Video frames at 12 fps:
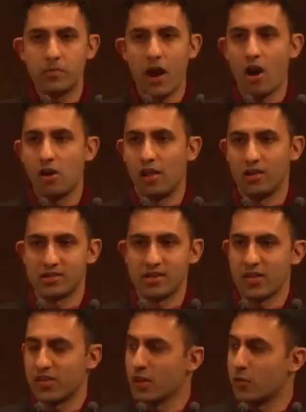many parallels,
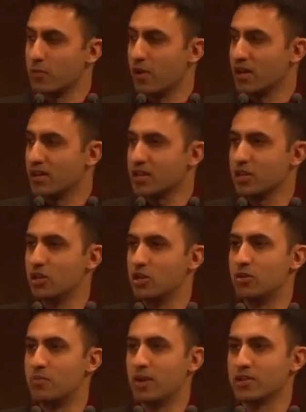and I think we might
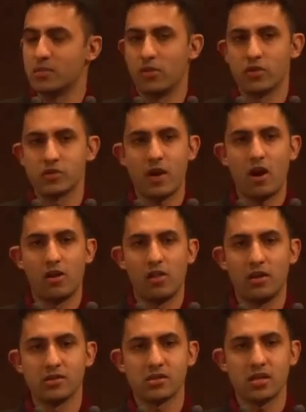hear about some of those
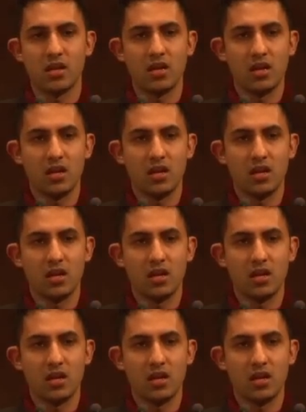parallels.